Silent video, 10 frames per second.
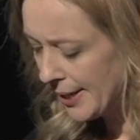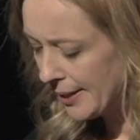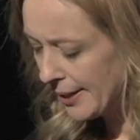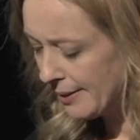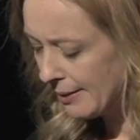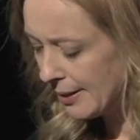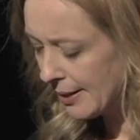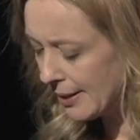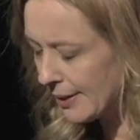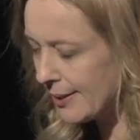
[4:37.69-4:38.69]
then
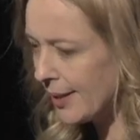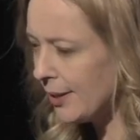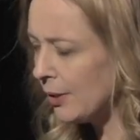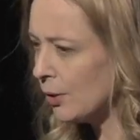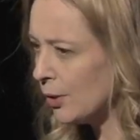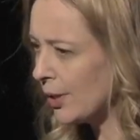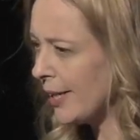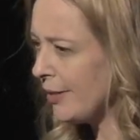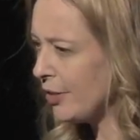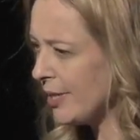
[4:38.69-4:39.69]
a son-in-law
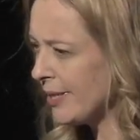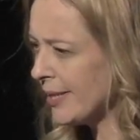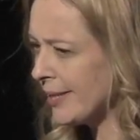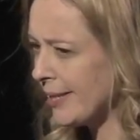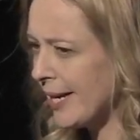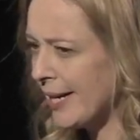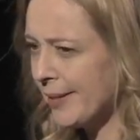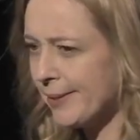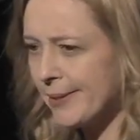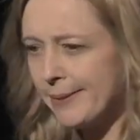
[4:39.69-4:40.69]
like Jesus
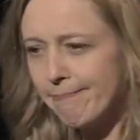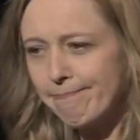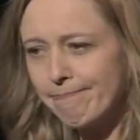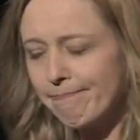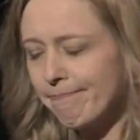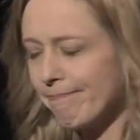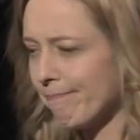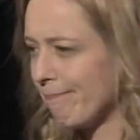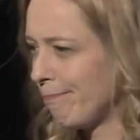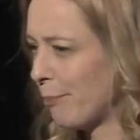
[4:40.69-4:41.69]
sounds
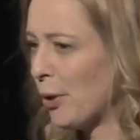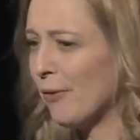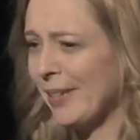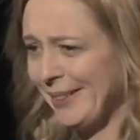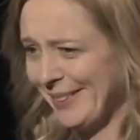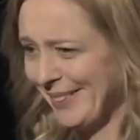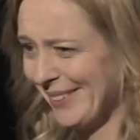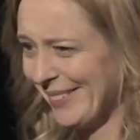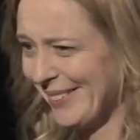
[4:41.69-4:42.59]
perfect.